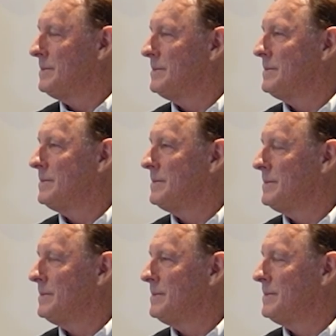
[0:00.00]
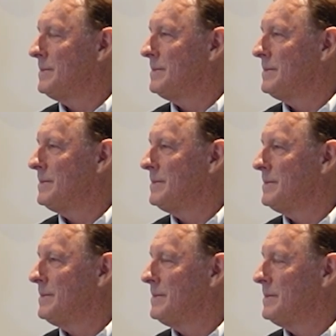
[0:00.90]

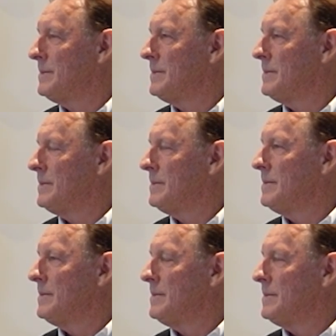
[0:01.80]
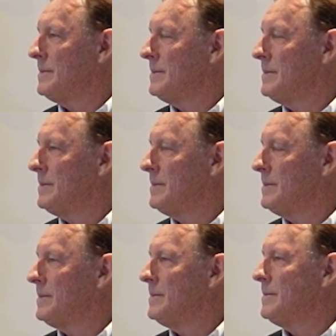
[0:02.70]

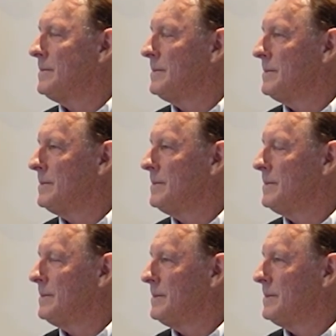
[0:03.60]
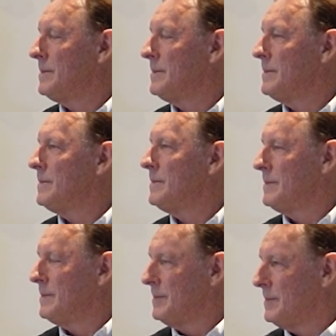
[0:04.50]

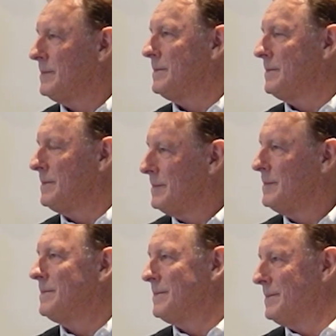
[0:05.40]
(not speaking)